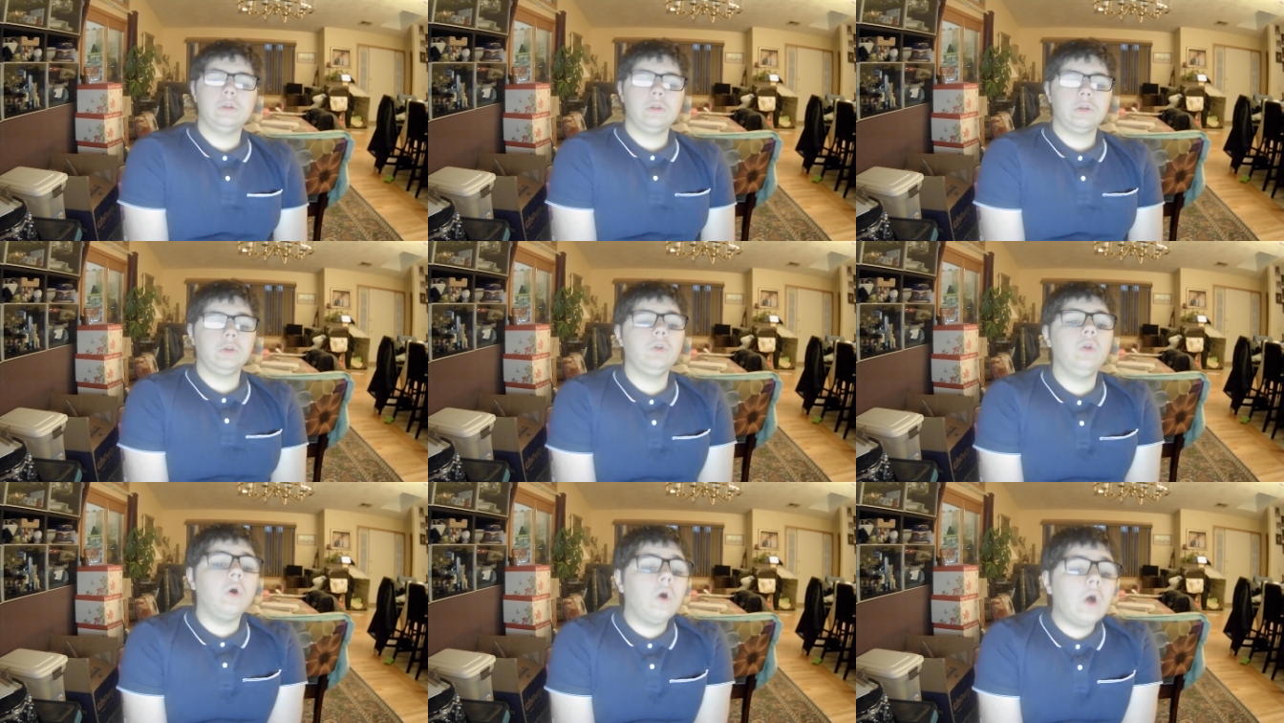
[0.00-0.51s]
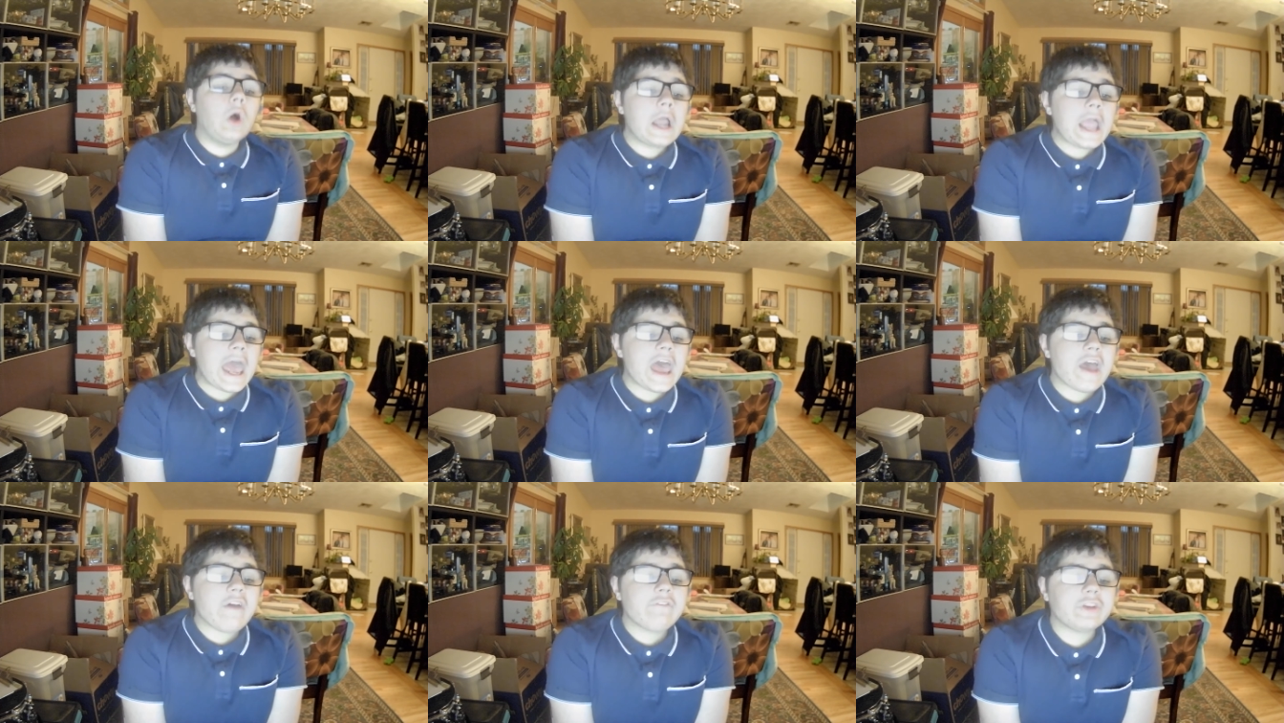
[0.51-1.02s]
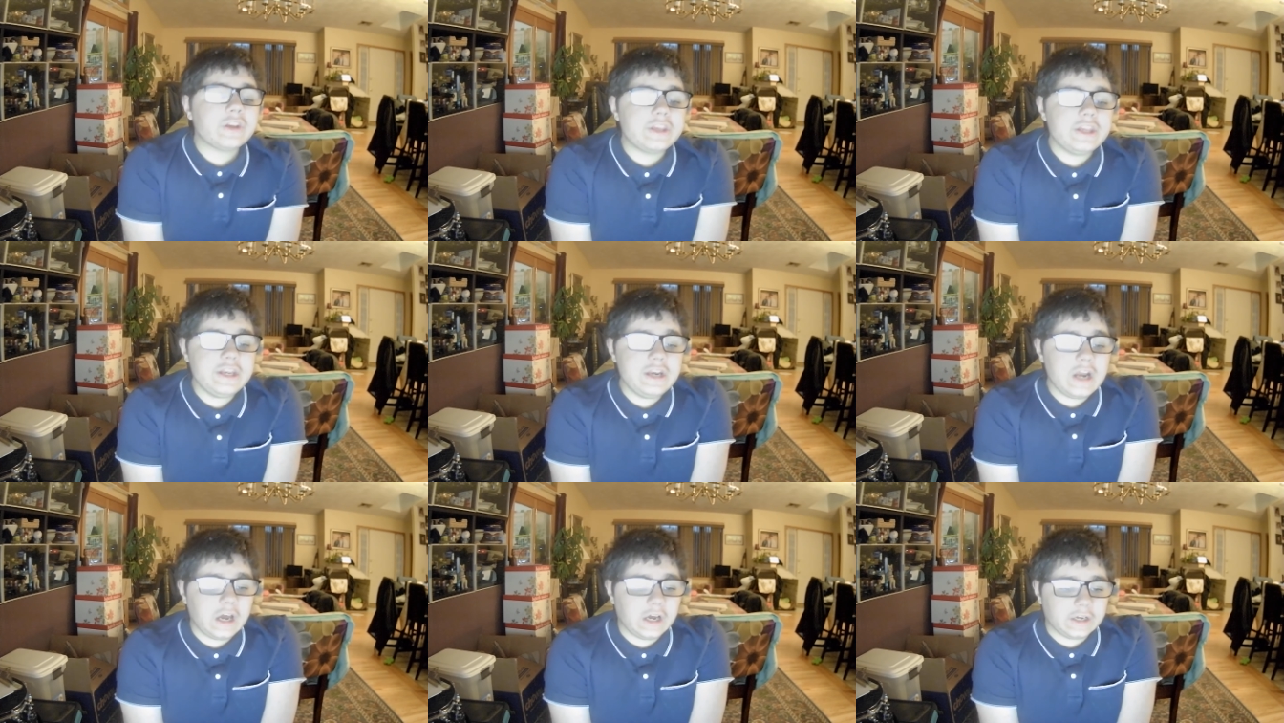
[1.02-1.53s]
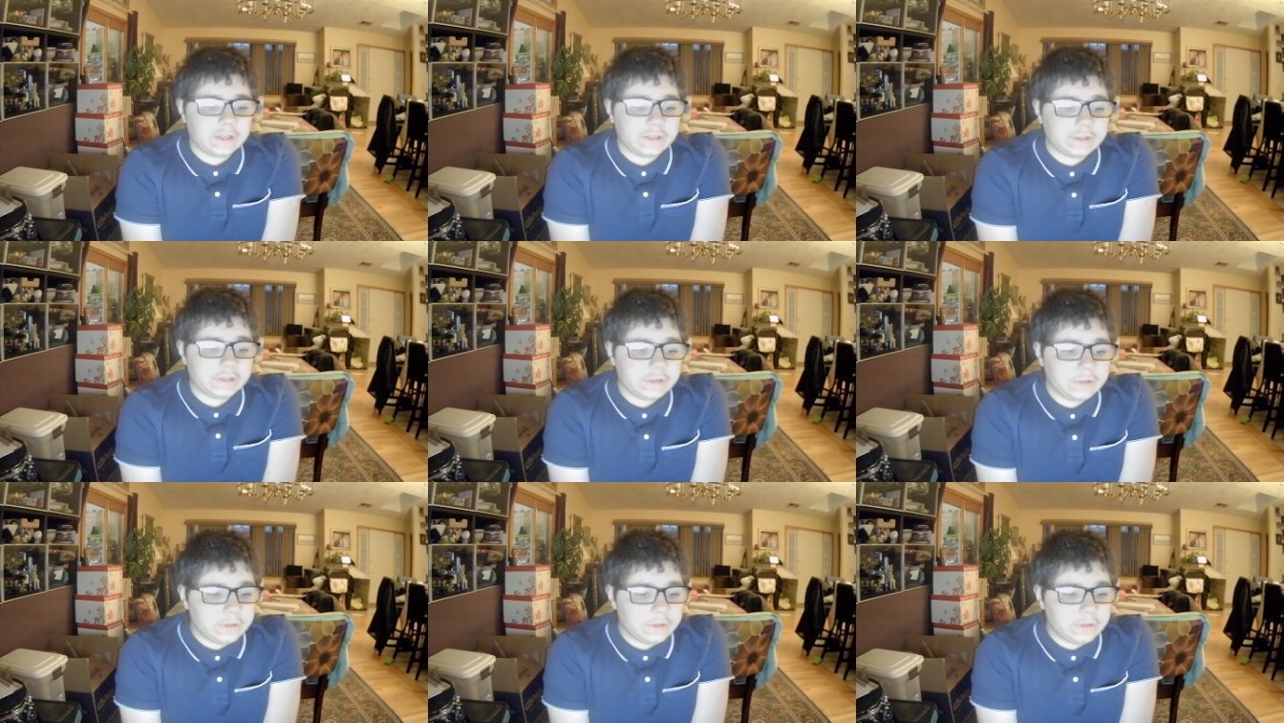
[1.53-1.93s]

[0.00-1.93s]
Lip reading: long after he died.